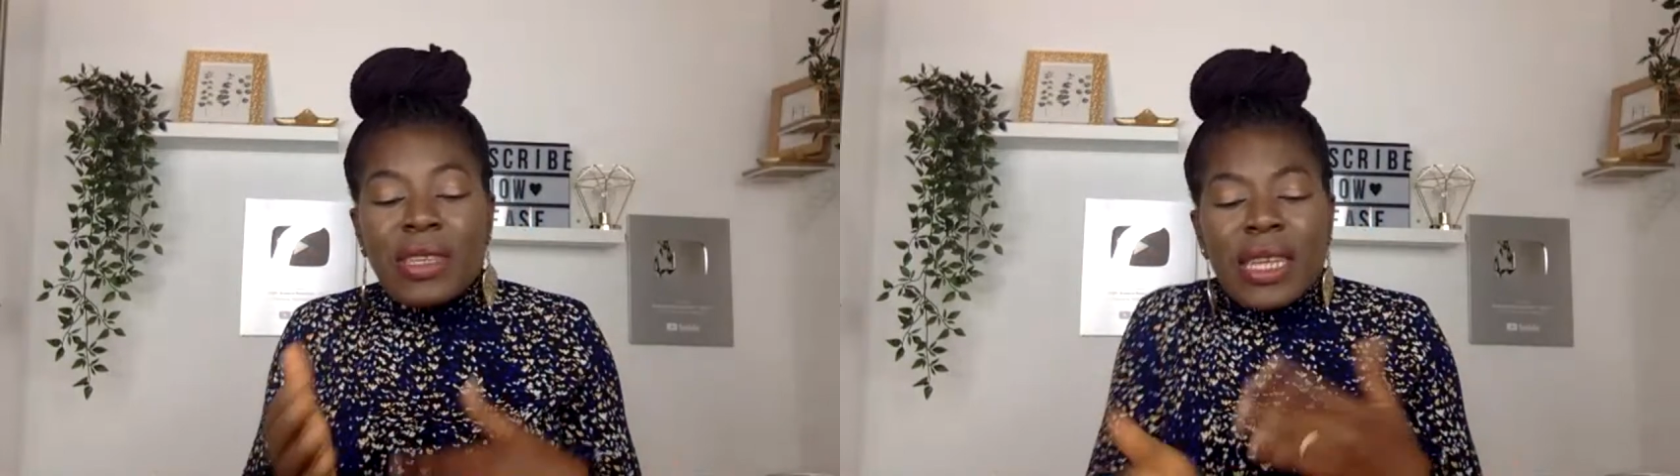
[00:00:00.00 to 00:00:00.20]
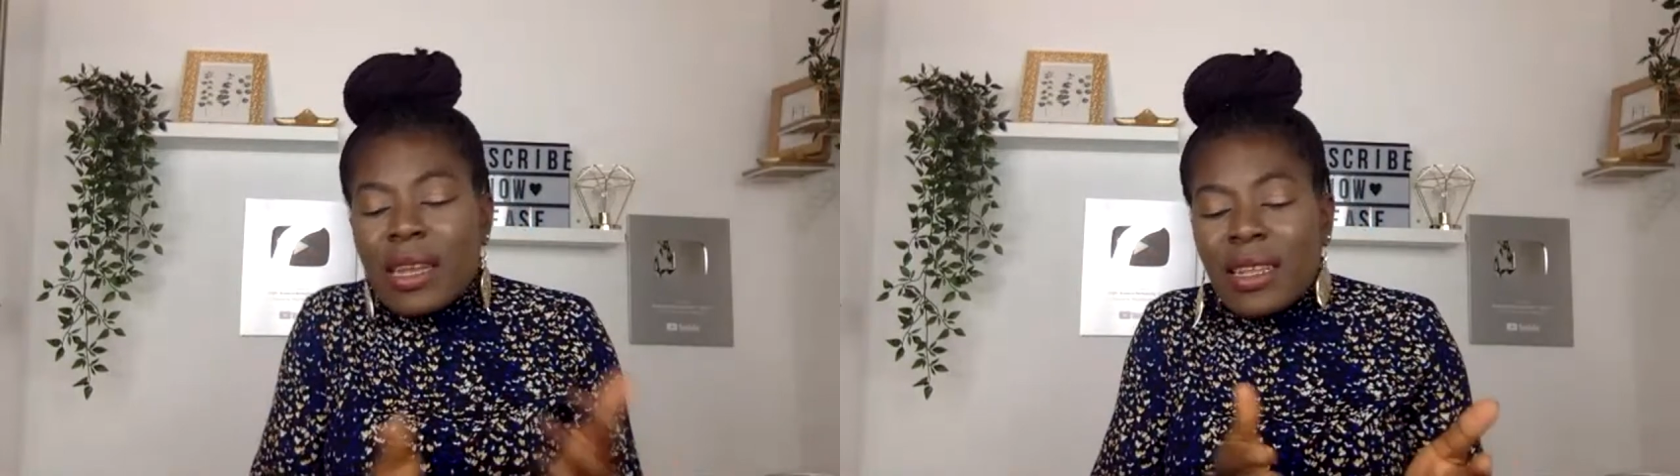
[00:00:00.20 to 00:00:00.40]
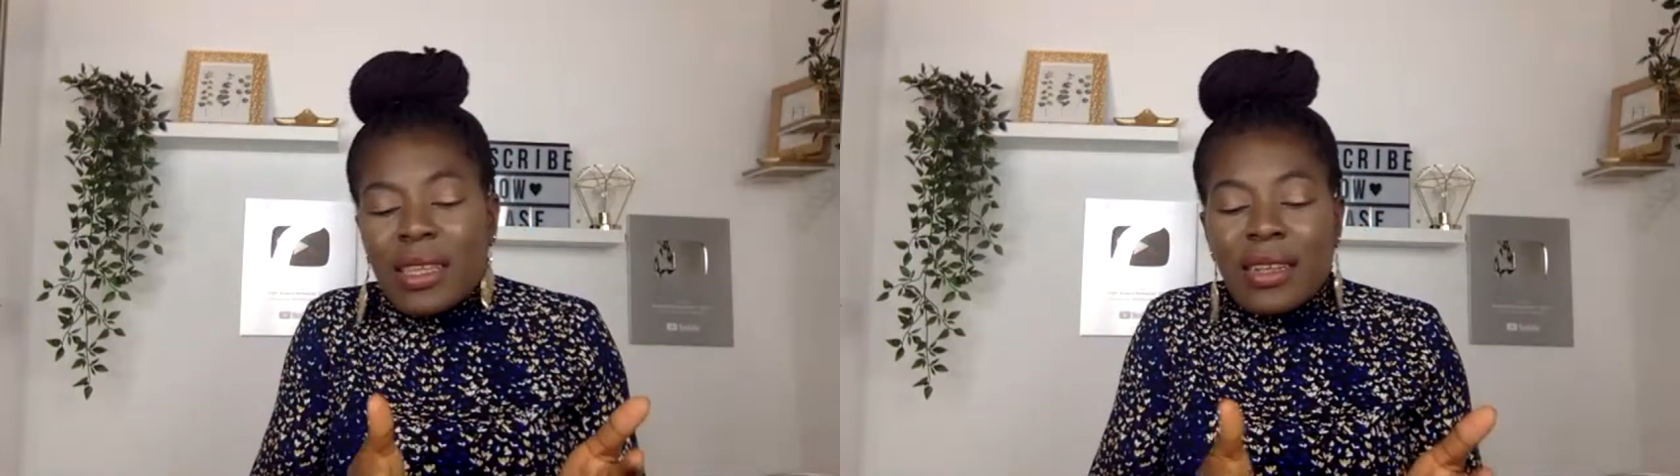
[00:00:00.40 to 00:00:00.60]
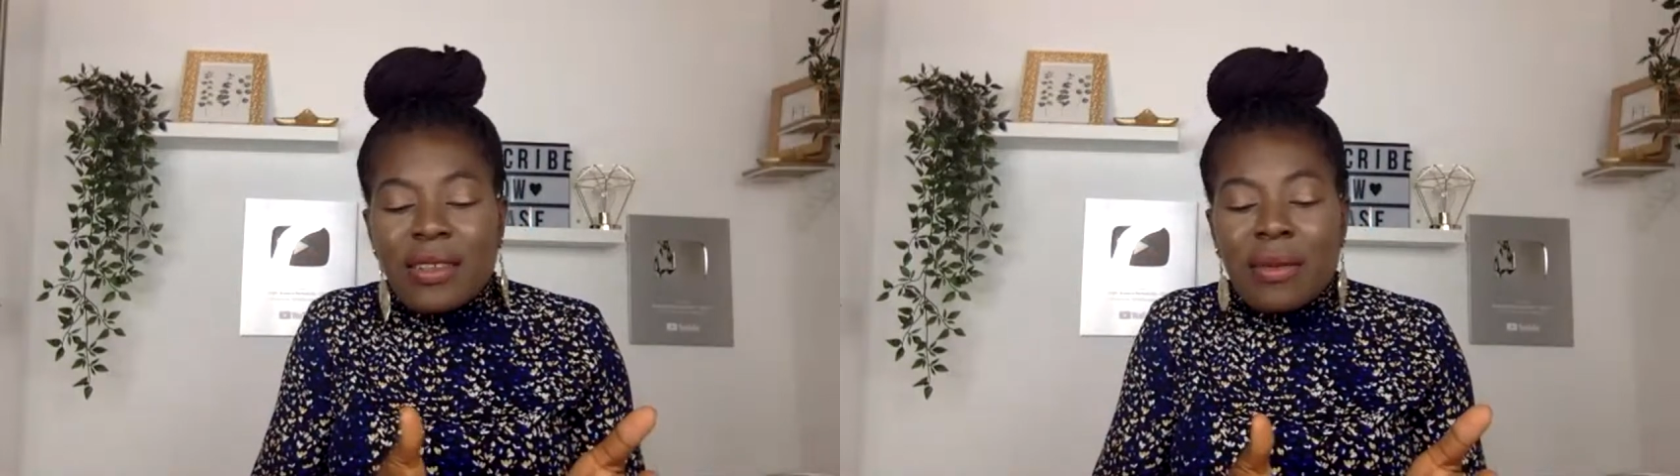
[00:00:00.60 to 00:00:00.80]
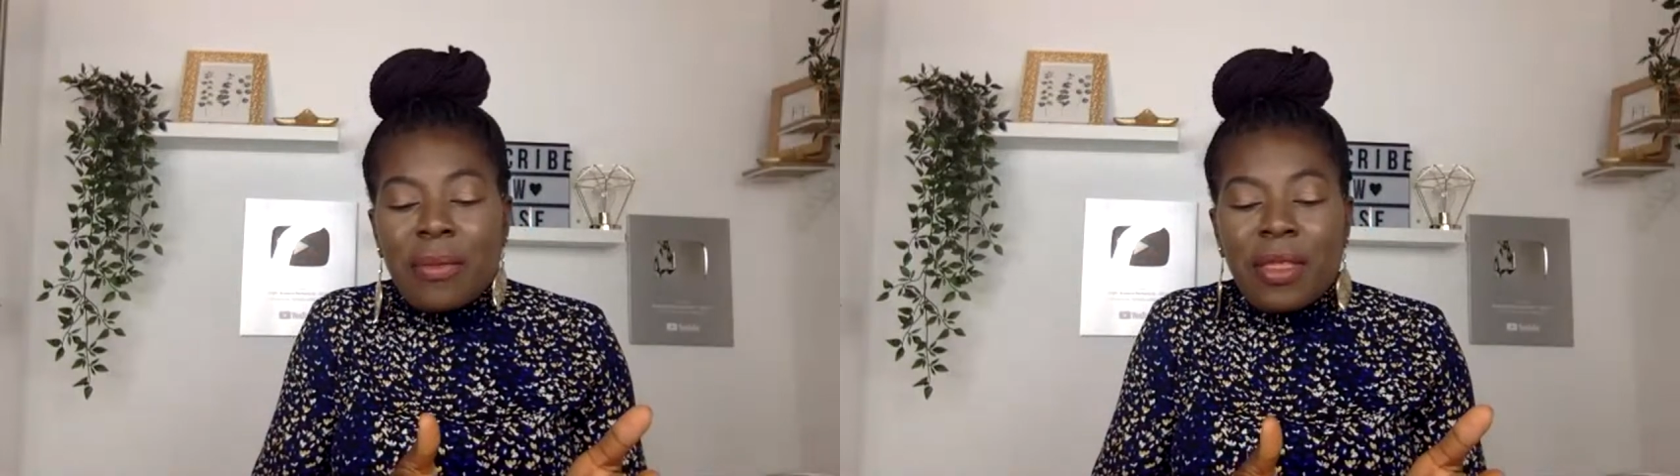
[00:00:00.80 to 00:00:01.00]
deleted
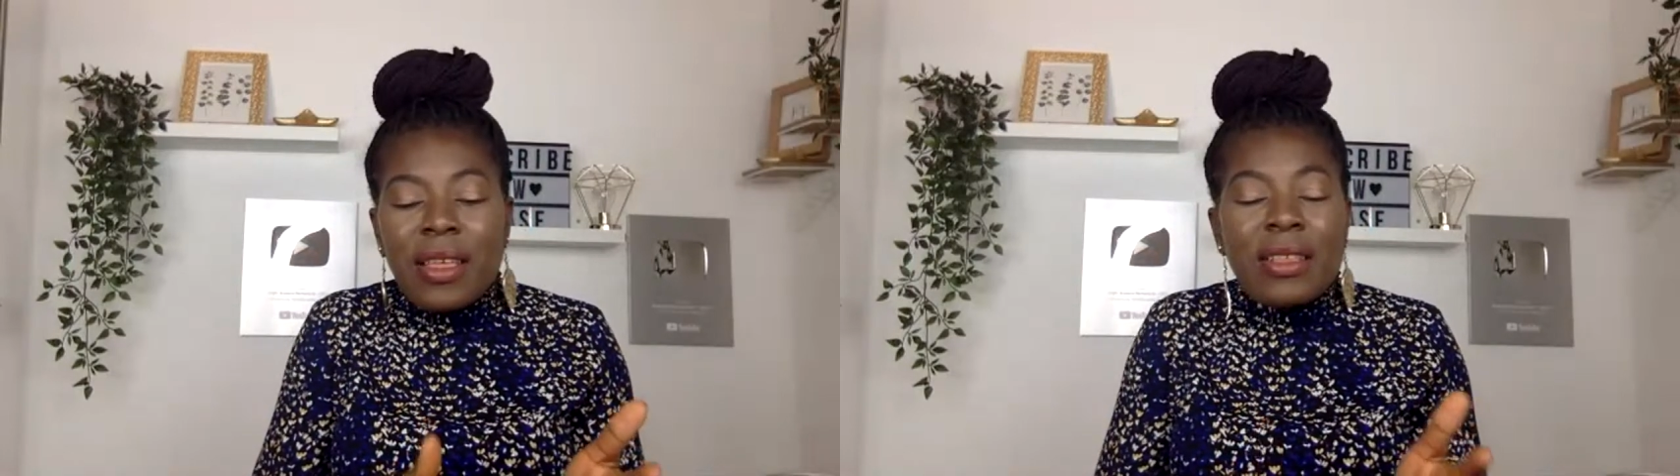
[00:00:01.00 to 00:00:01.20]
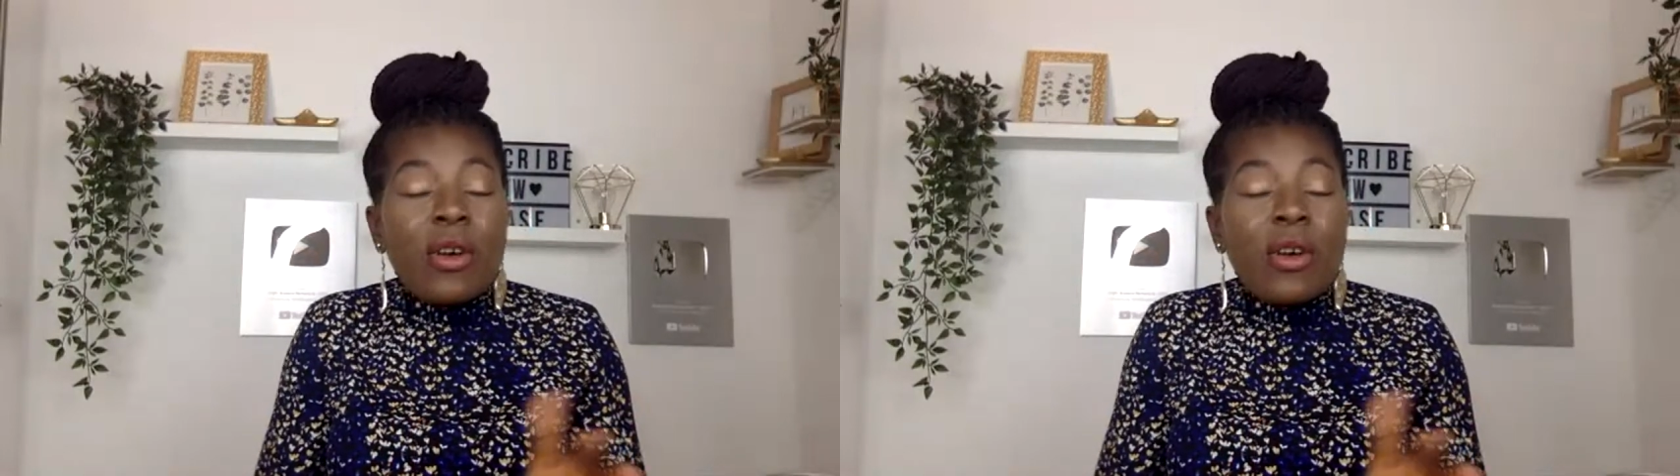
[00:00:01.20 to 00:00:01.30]
something,